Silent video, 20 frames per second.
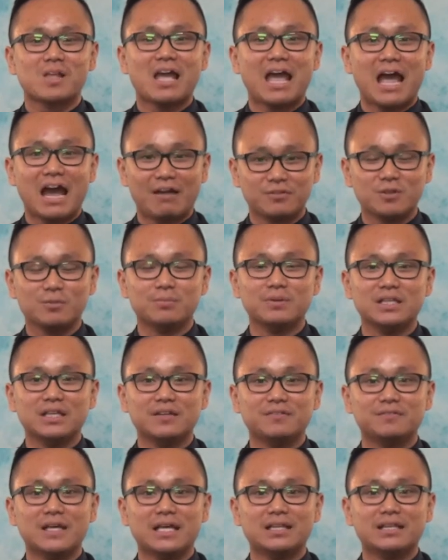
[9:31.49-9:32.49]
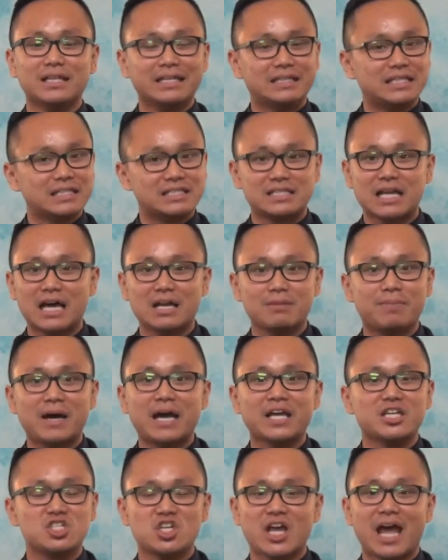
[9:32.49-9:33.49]
have to believe that it is not
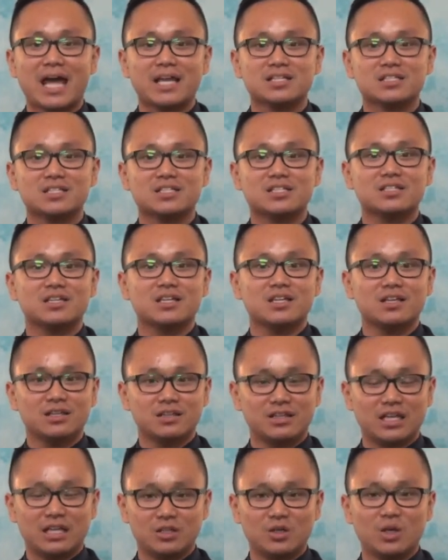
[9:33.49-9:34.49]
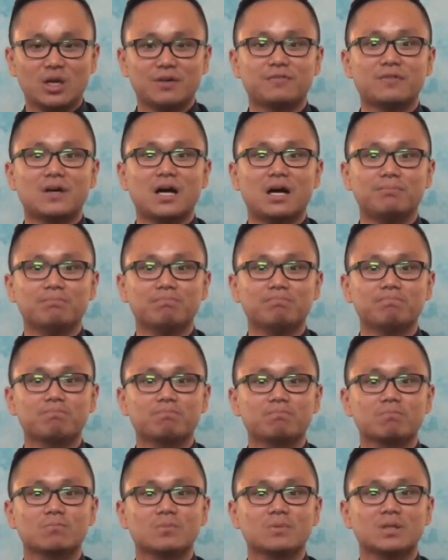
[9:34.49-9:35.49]
by chance that you have come
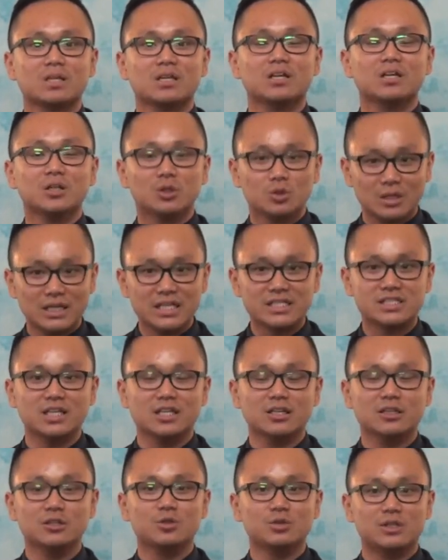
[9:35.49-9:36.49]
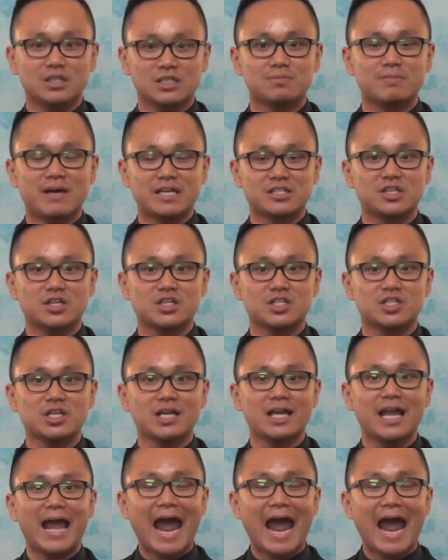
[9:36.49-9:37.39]
to listen to this message.